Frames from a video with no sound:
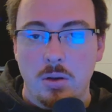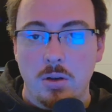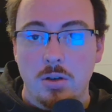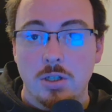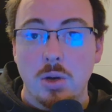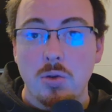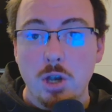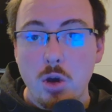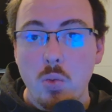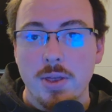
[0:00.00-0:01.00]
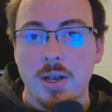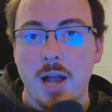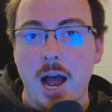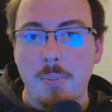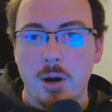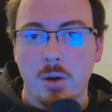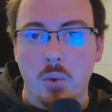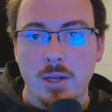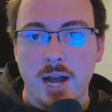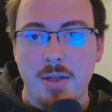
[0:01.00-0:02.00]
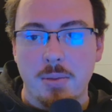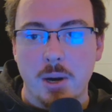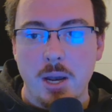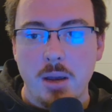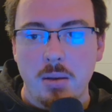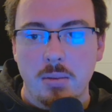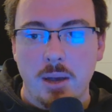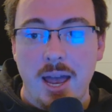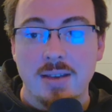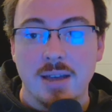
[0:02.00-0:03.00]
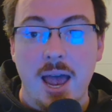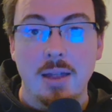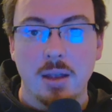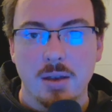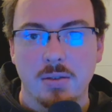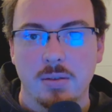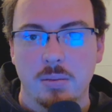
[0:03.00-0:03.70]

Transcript: So new within Operator 1.3 is headless.